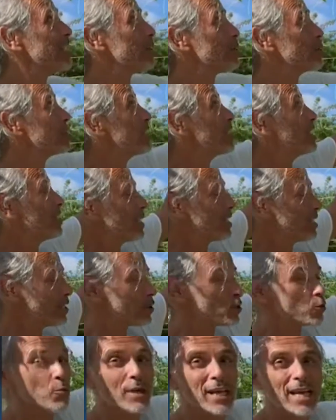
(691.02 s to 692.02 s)
you're gonna be
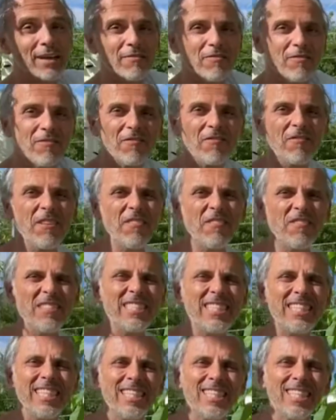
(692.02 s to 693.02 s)
between 21
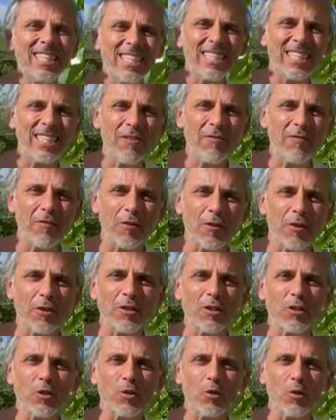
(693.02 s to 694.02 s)
and 26
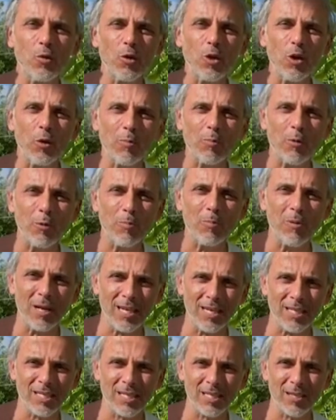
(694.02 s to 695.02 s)
degrees Celsius. So
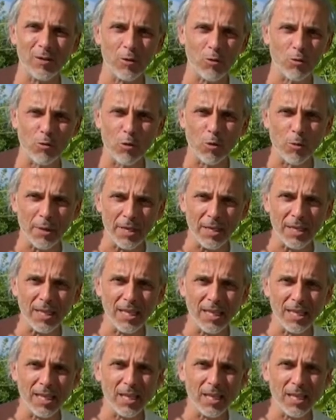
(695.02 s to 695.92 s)
our technology